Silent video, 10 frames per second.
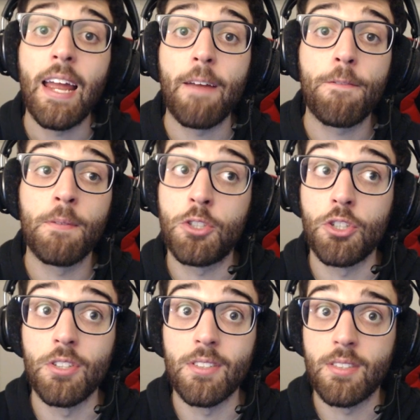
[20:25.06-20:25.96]

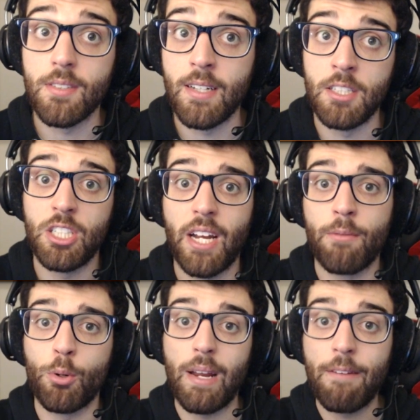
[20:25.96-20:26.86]
Shooters in
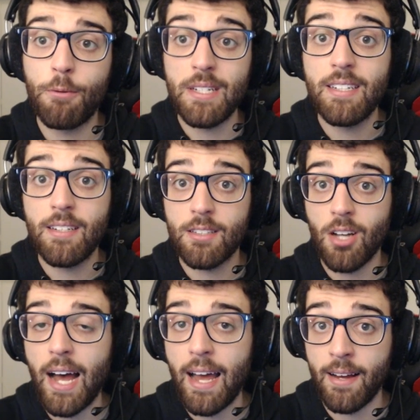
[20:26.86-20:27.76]
general. If we did
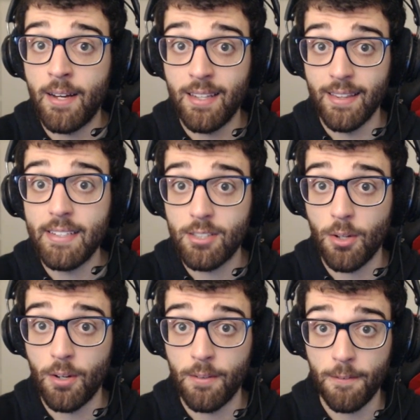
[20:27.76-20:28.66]
a list
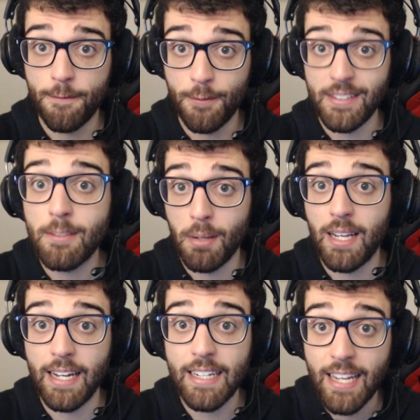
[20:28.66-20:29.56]
on
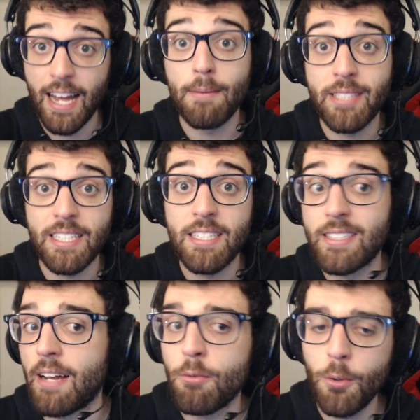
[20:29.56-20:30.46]
free-to-play games in
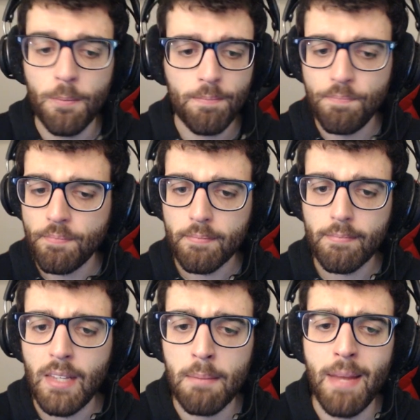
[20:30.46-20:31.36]
general,
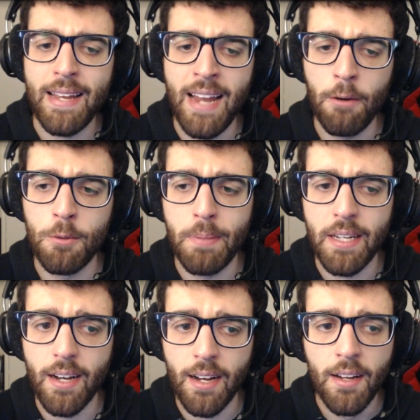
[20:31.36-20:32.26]
man, that'd be
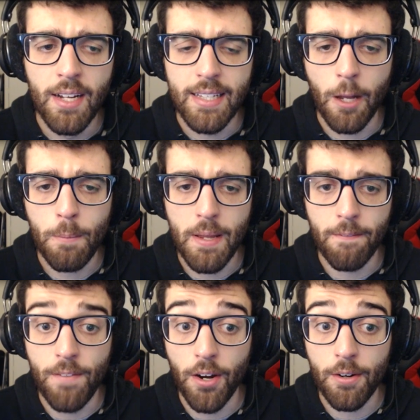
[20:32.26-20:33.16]
a
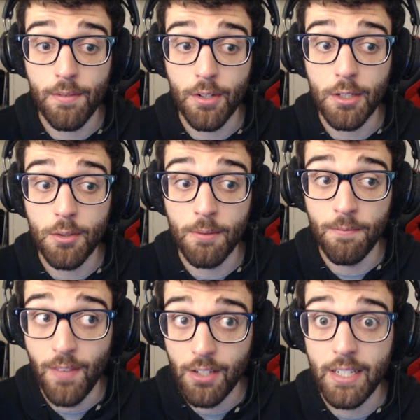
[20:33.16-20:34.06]
very, very,
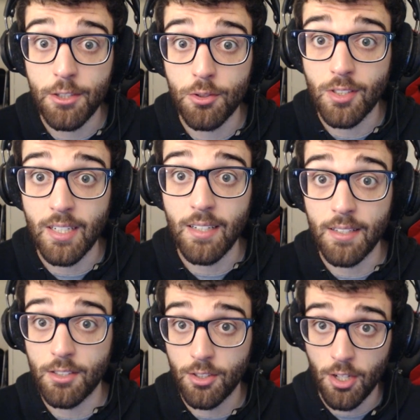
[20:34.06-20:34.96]
very interesting
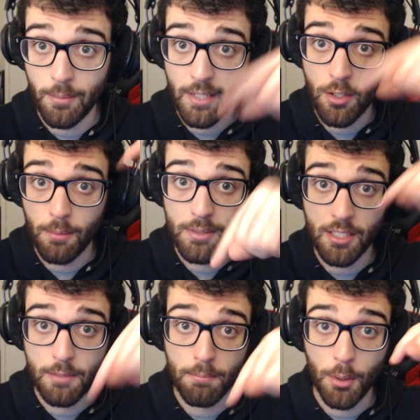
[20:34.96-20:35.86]
list. So tell me in the comment
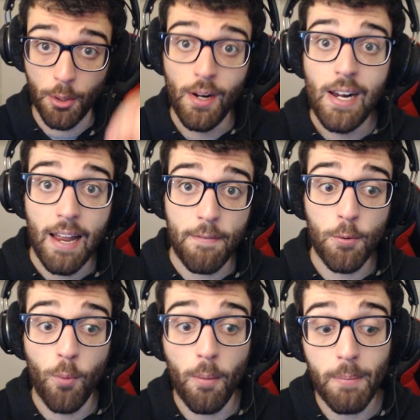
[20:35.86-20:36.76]
section below if you
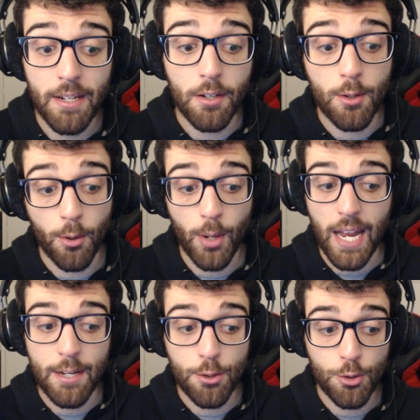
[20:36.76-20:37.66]
want me to go
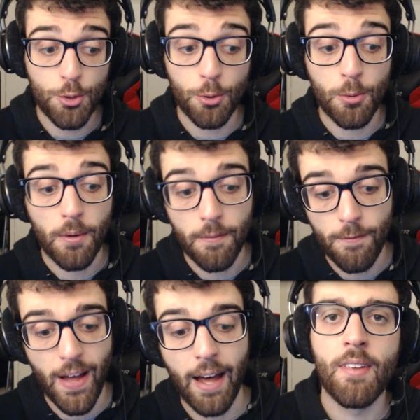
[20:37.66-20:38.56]
and do
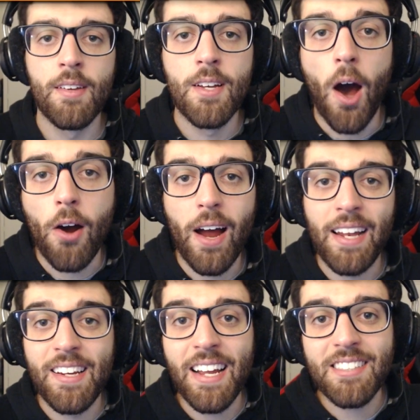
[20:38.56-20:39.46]
that. Alright,
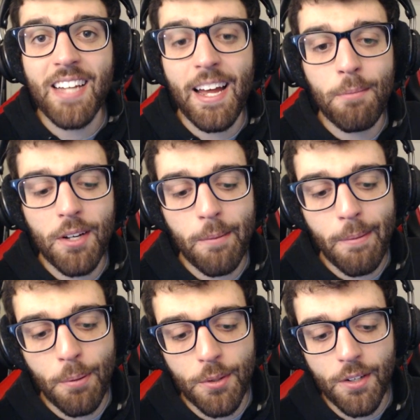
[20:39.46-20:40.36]
the next game we're going to be
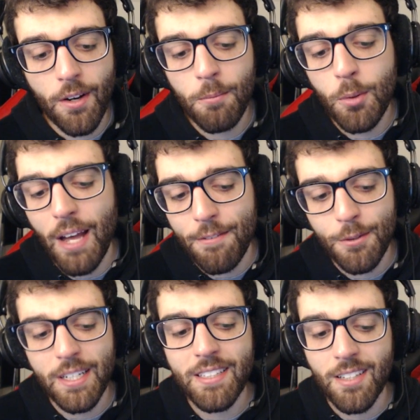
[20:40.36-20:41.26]
putting on, we'll get
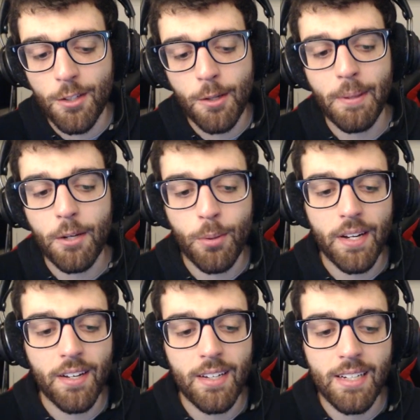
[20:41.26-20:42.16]
through these a little bit
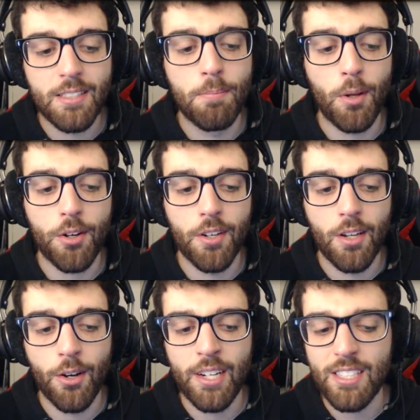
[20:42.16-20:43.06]
quicker, is Block and Load.